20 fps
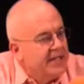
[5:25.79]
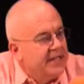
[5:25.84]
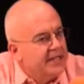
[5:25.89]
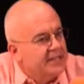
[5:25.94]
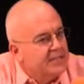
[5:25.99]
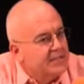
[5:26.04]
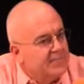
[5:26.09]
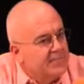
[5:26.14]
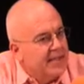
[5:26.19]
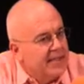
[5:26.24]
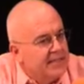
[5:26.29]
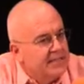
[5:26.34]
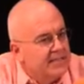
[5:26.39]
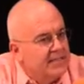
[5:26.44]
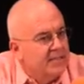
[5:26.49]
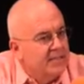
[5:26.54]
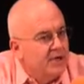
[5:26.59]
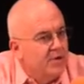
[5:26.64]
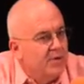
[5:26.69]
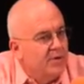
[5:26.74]
the expense
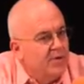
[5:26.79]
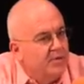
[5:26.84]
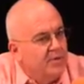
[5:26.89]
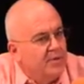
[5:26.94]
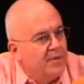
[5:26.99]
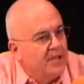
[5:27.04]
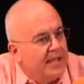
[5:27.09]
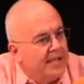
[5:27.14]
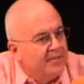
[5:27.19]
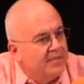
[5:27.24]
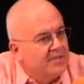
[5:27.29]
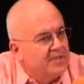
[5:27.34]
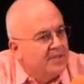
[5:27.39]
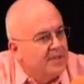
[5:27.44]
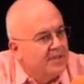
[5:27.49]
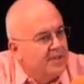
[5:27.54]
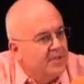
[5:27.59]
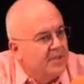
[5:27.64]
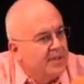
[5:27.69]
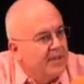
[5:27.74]
and going through the efforts
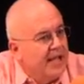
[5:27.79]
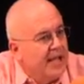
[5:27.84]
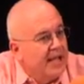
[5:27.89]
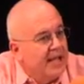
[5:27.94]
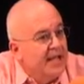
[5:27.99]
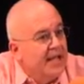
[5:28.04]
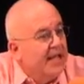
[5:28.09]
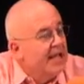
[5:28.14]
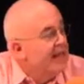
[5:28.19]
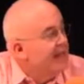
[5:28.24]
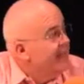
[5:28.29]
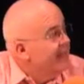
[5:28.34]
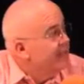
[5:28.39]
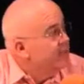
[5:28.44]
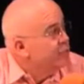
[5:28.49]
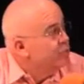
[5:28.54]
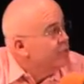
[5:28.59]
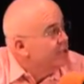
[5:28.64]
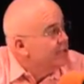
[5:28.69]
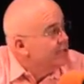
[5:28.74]
to do that,
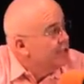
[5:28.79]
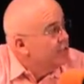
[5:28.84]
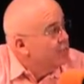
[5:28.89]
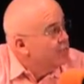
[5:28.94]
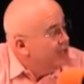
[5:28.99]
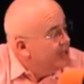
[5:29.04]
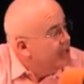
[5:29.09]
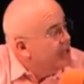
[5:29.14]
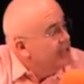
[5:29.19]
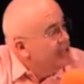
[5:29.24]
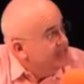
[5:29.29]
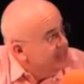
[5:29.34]
that's what their real